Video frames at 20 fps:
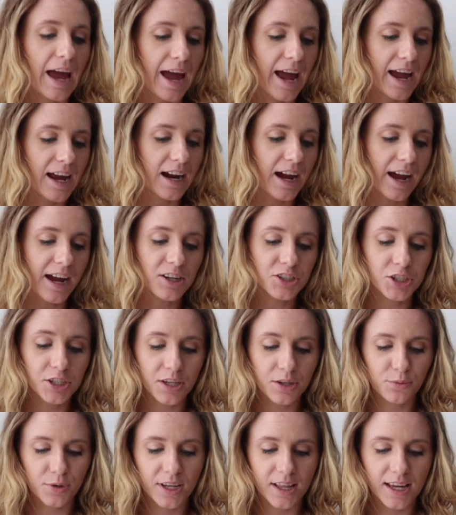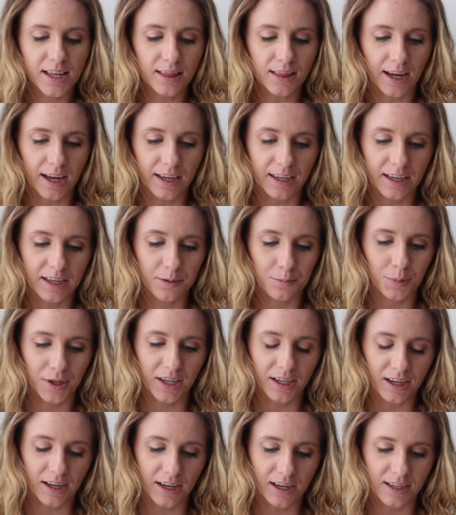and I actually really like it
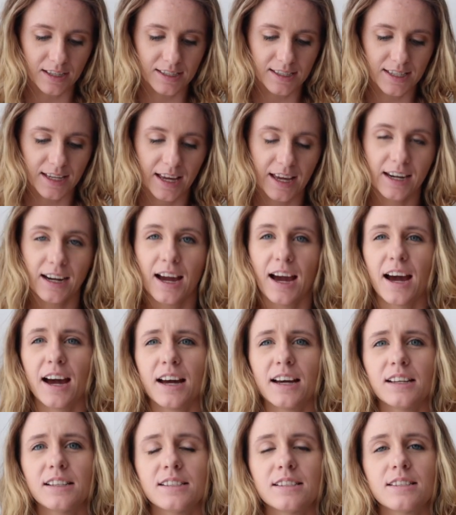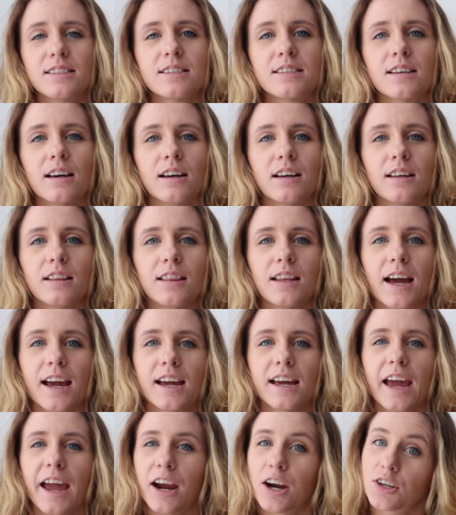because it has
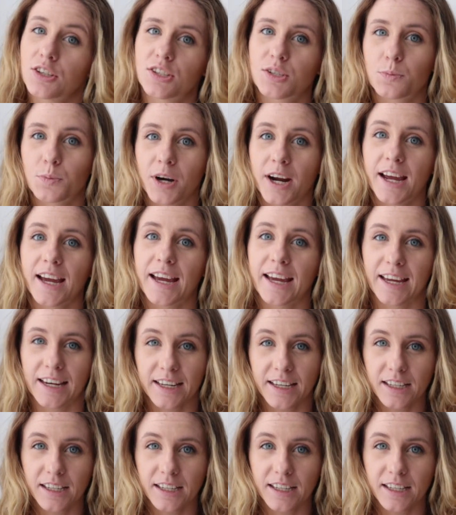like hairspray in